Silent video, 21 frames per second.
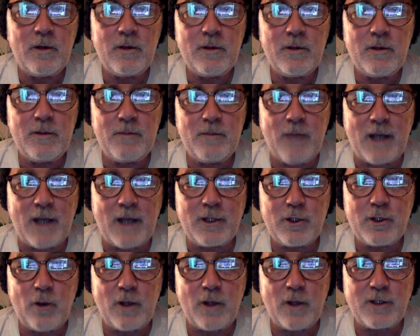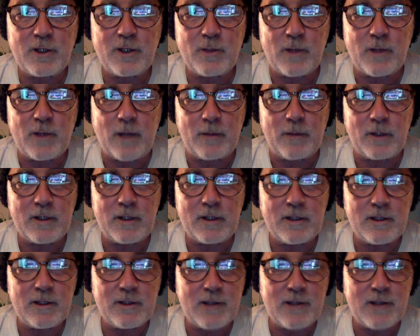my choices when I'm looking
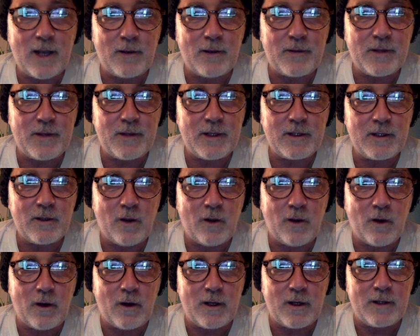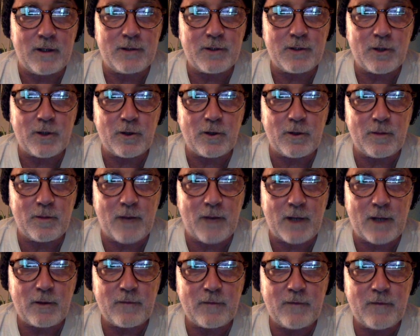at the sound thing are internal
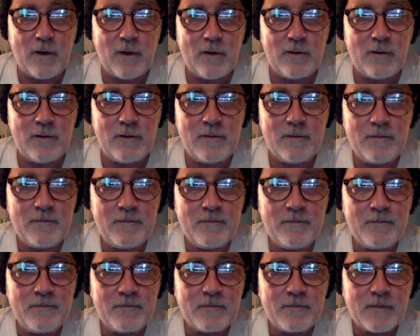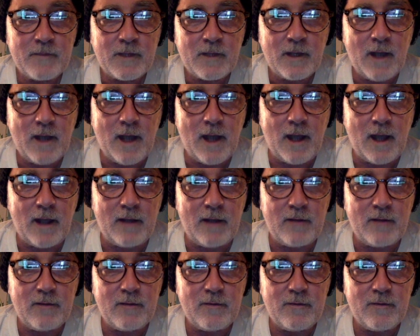microphone
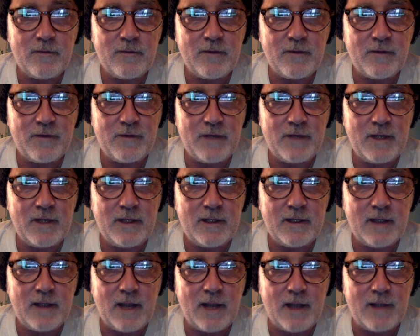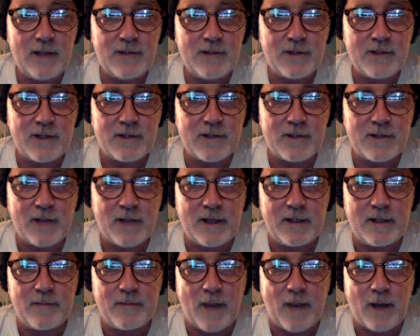and Fifine
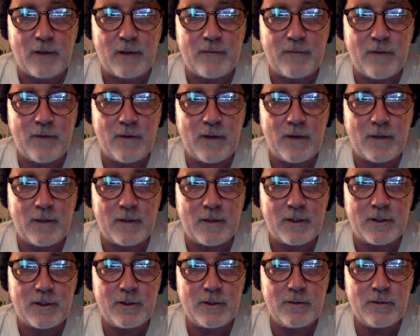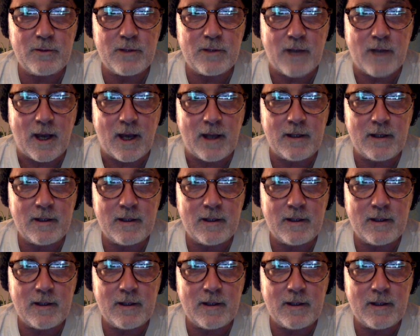K690 microphone. I'm going to choose that.